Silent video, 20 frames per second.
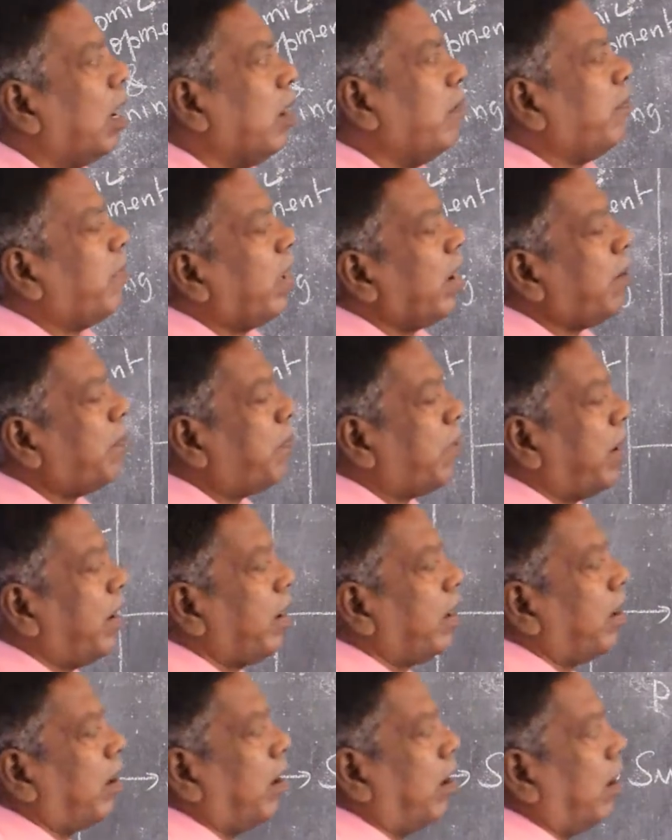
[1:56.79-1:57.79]
And very
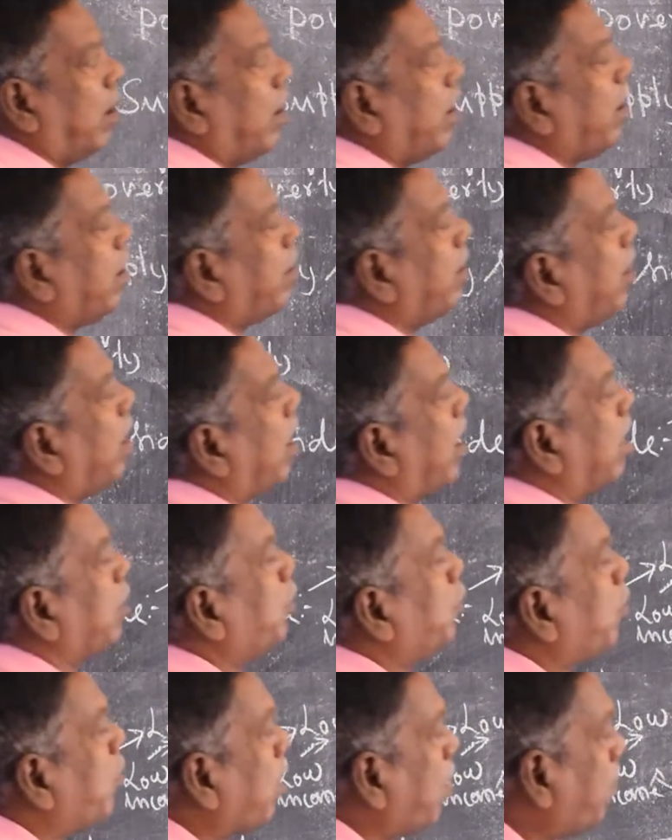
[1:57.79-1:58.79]
particularly,
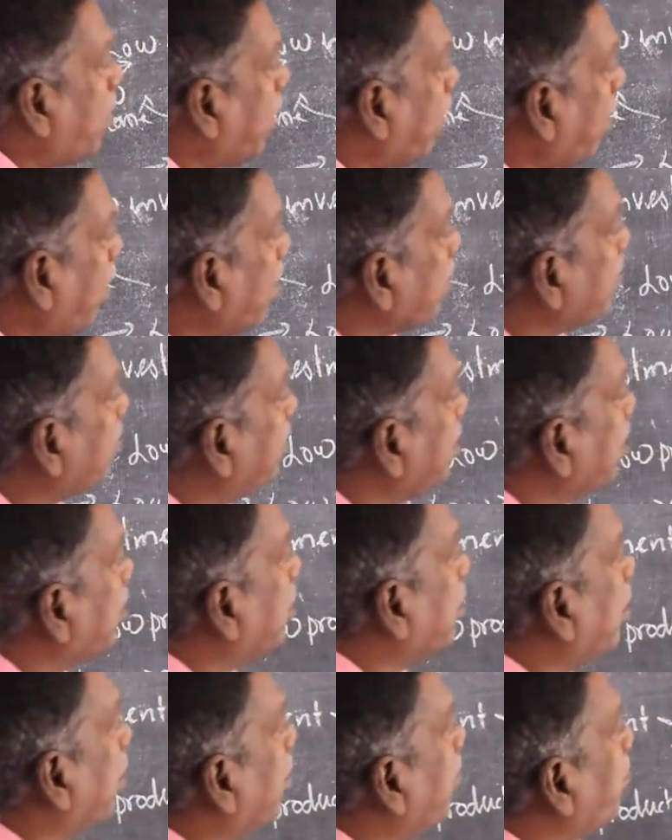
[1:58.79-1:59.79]
as you come across
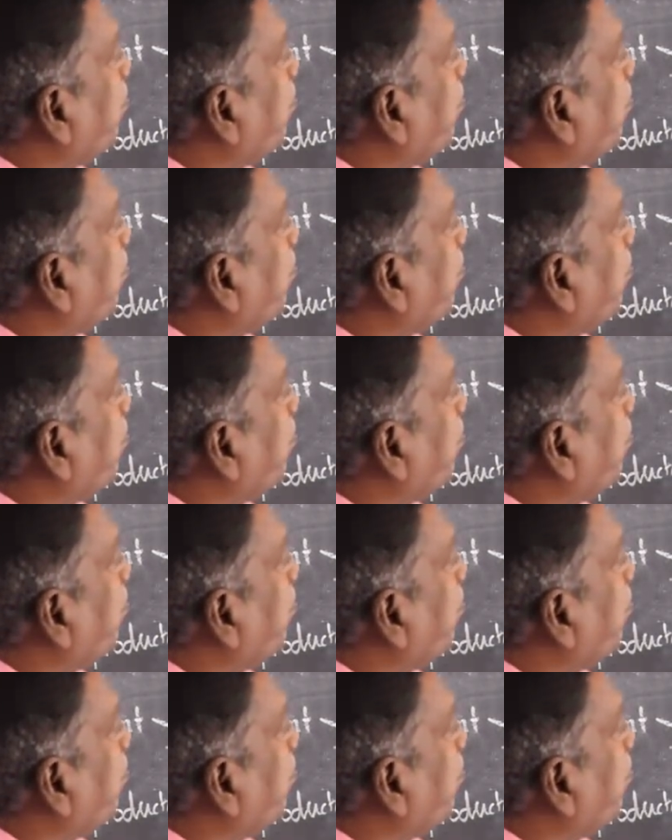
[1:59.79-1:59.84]
this,